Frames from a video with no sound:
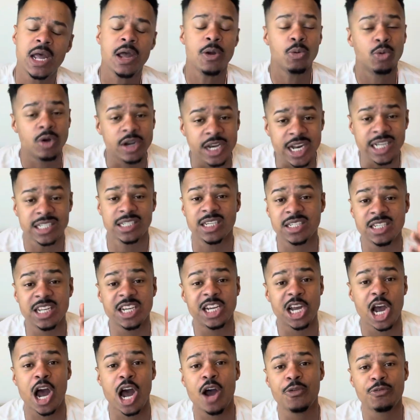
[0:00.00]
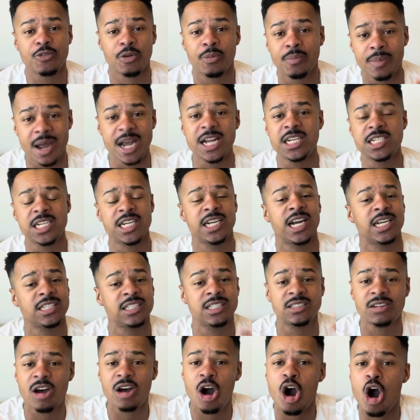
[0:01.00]
Well, this is the confirmation because
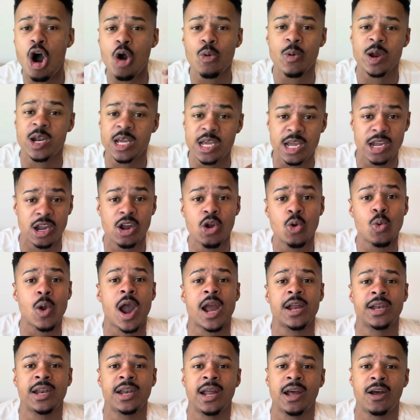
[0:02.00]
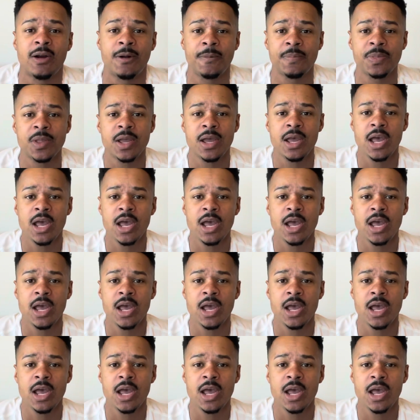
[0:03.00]
it's already here right now.